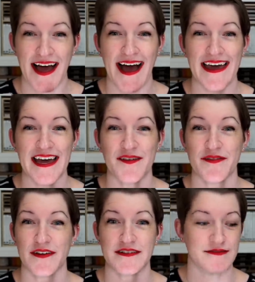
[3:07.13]
I
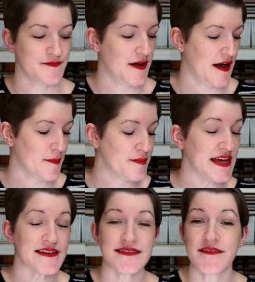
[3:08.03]
have um,
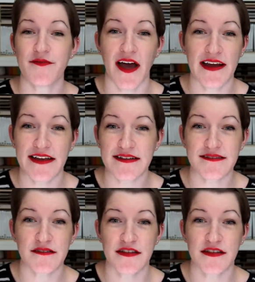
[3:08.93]
pixified it so